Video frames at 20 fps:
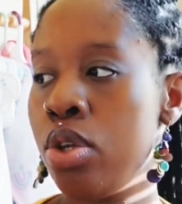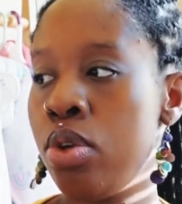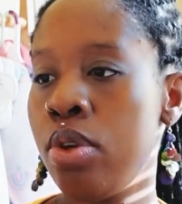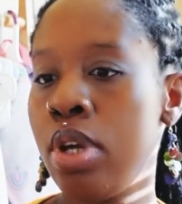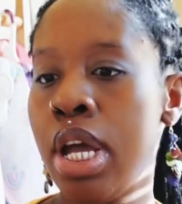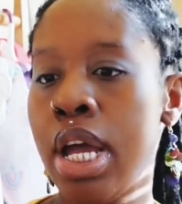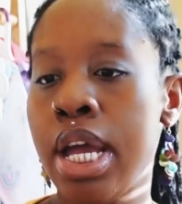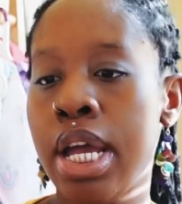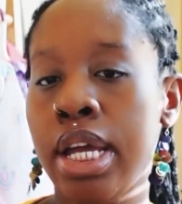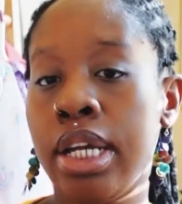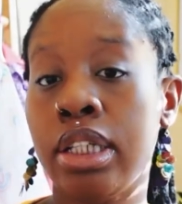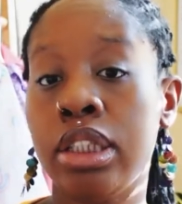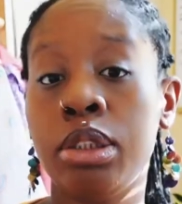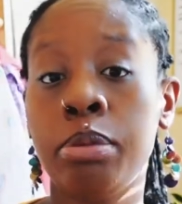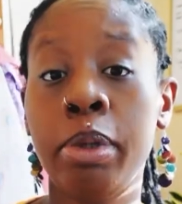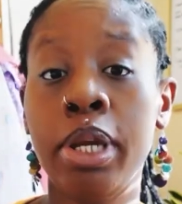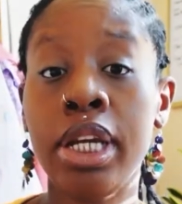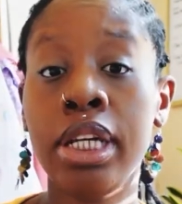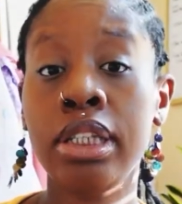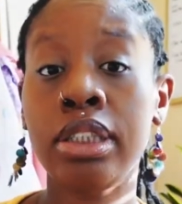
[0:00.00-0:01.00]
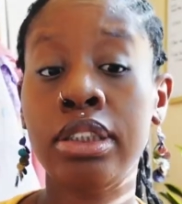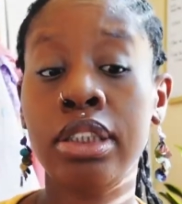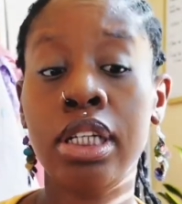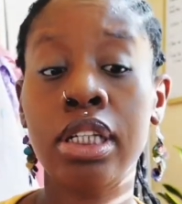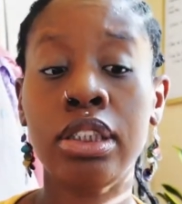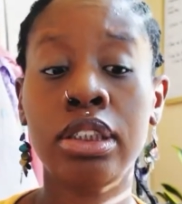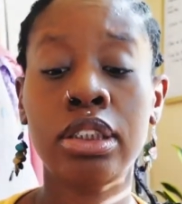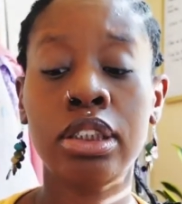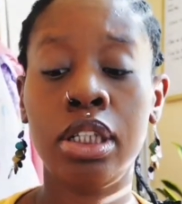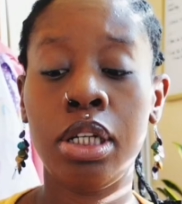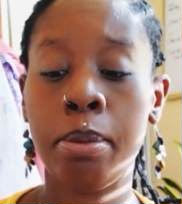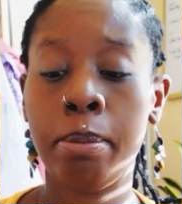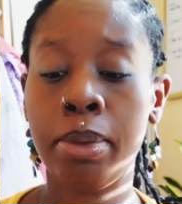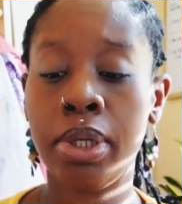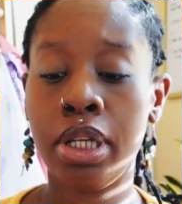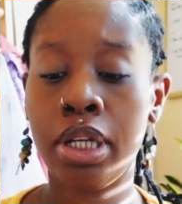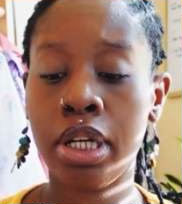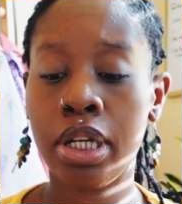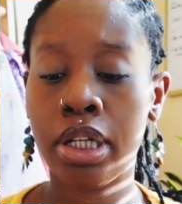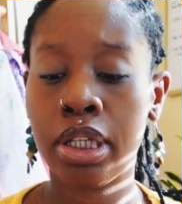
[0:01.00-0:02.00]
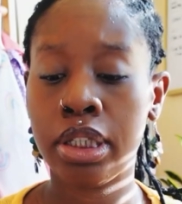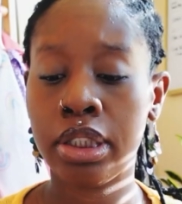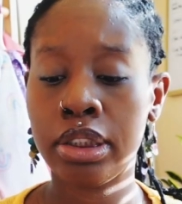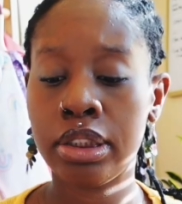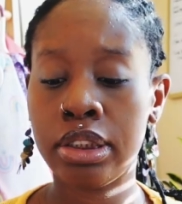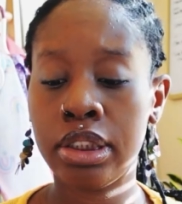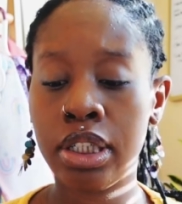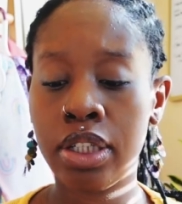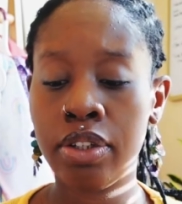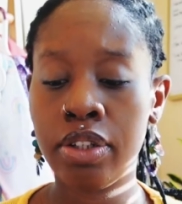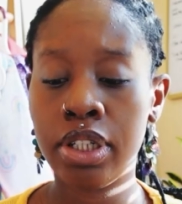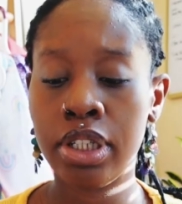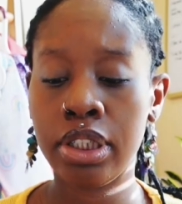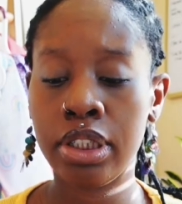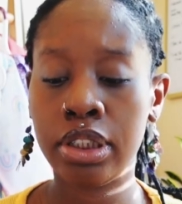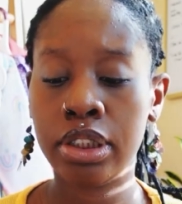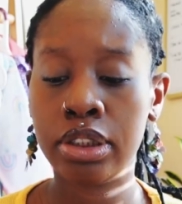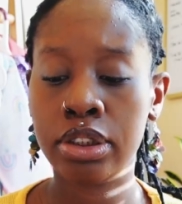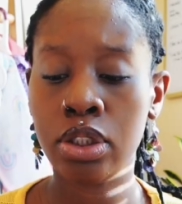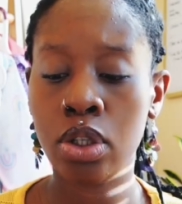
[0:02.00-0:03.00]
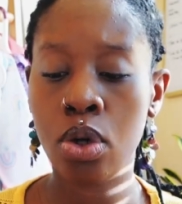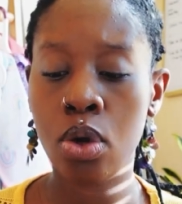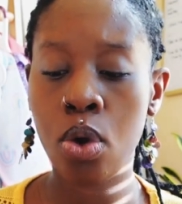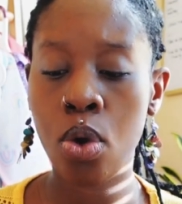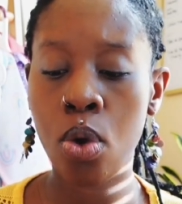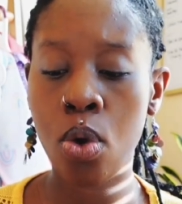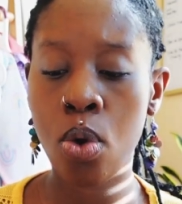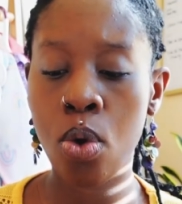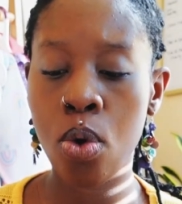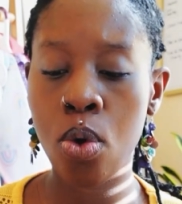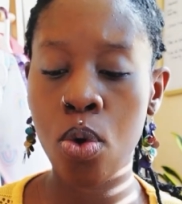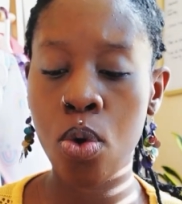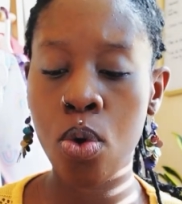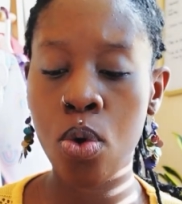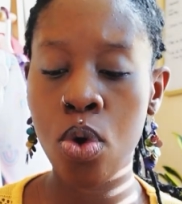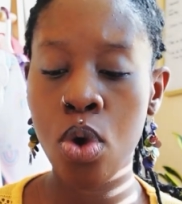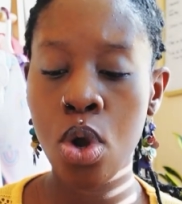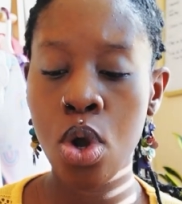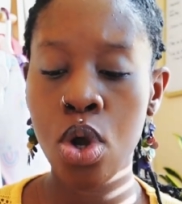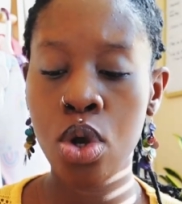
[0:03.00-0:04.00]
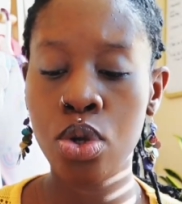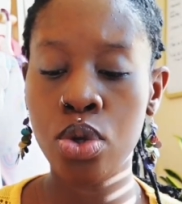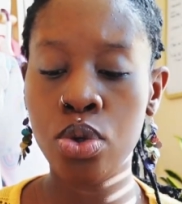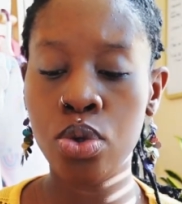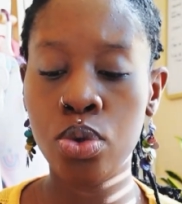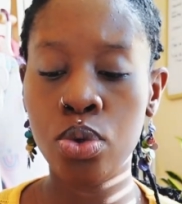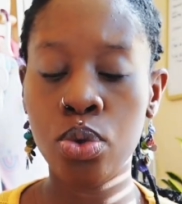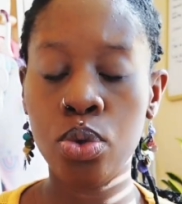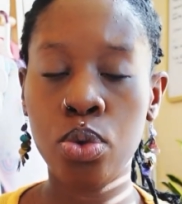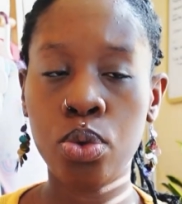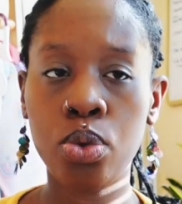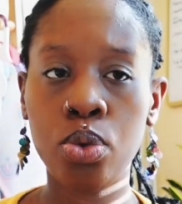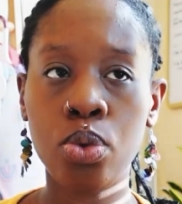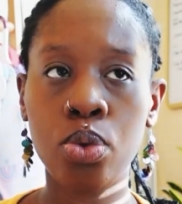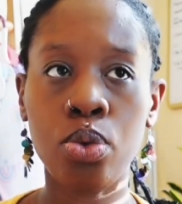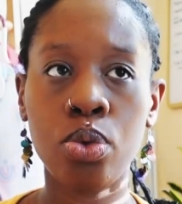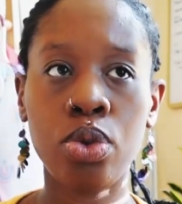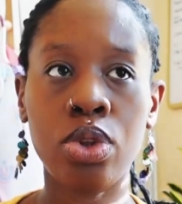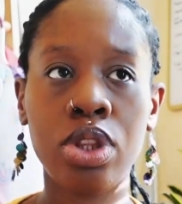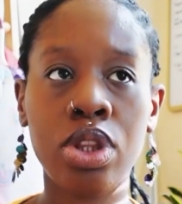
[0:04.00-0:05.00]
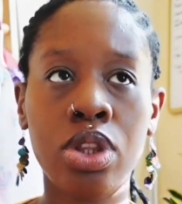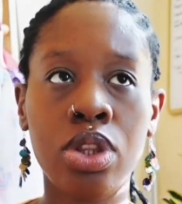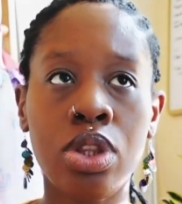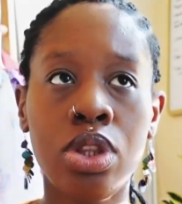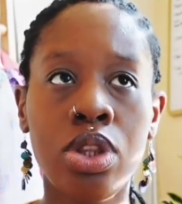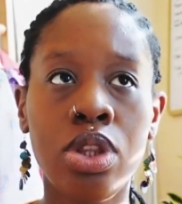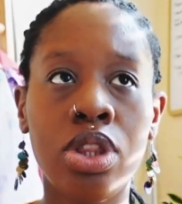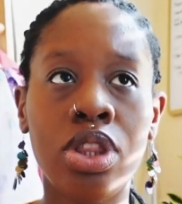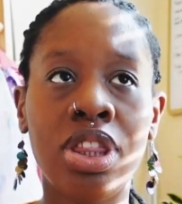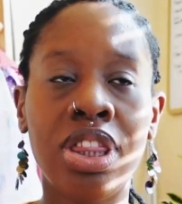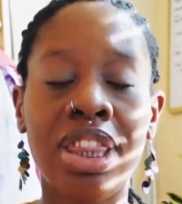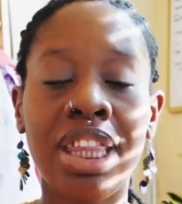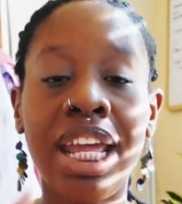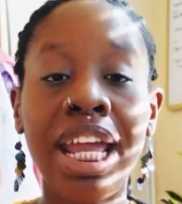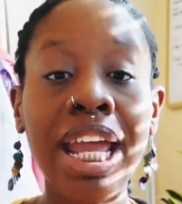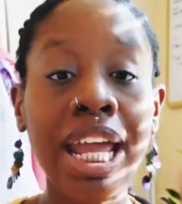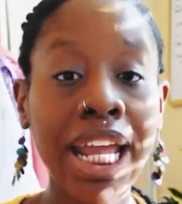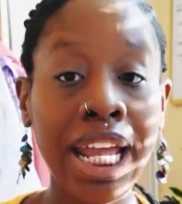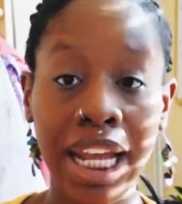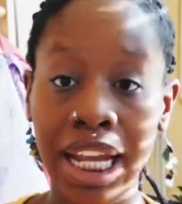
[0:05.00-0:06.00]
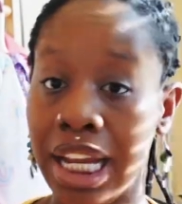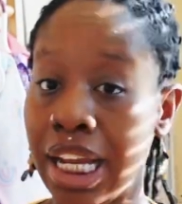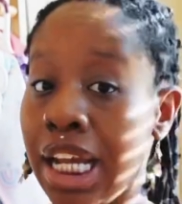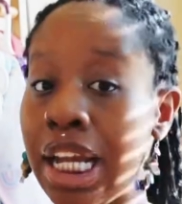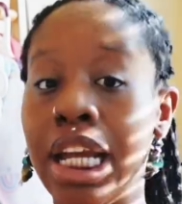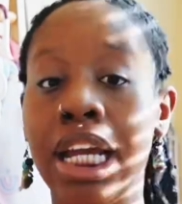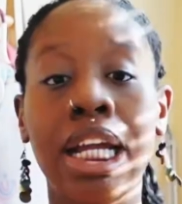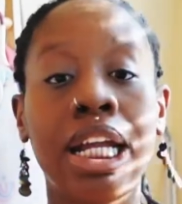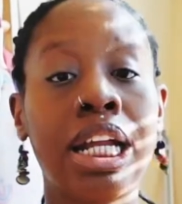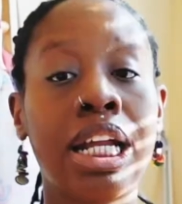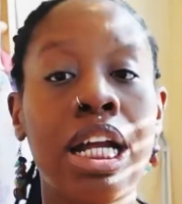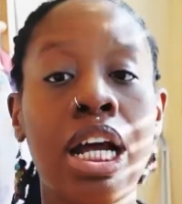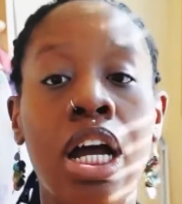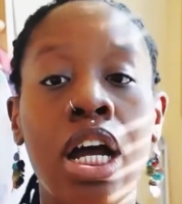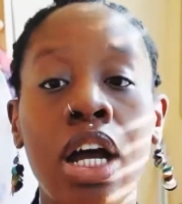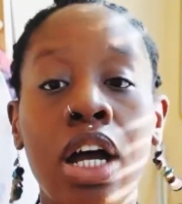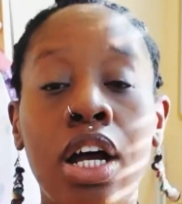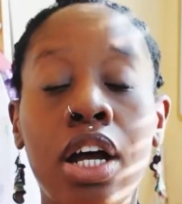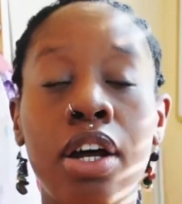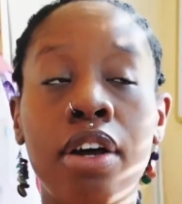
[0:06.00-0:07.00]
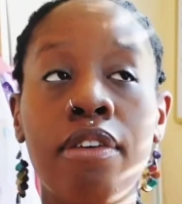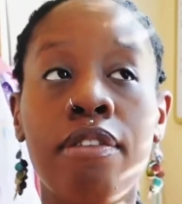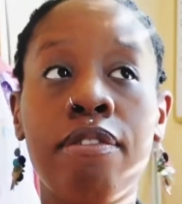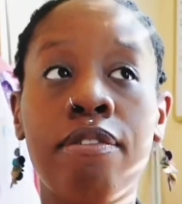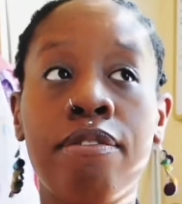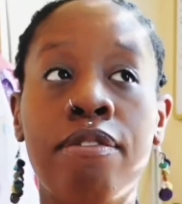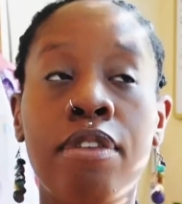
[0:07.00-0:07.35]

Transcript: You guys pay attention because there is a whole new thing of